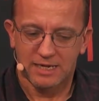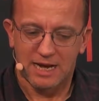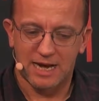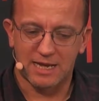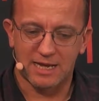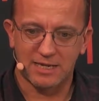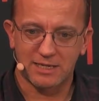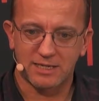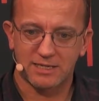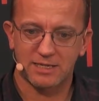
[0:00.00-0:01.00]

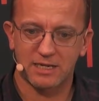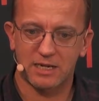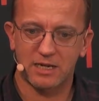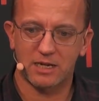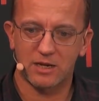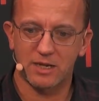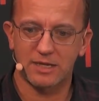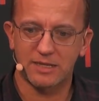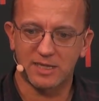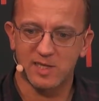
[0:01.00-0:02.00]
And
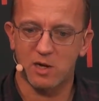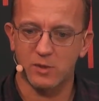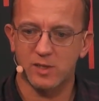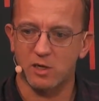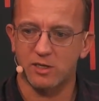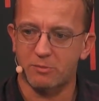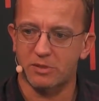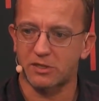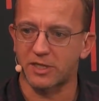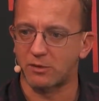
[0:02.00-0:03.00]
that's how we started
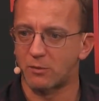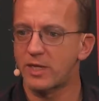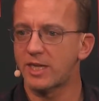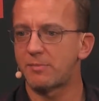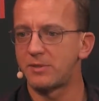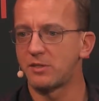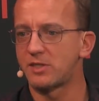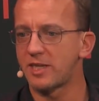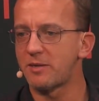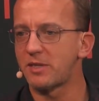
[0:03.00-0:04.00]
building. We kept the
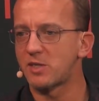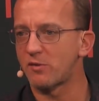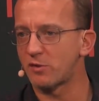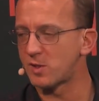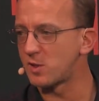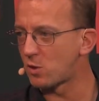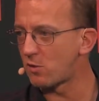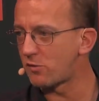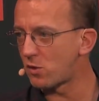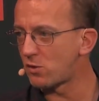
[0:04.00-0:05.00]
team in San Francisco for a long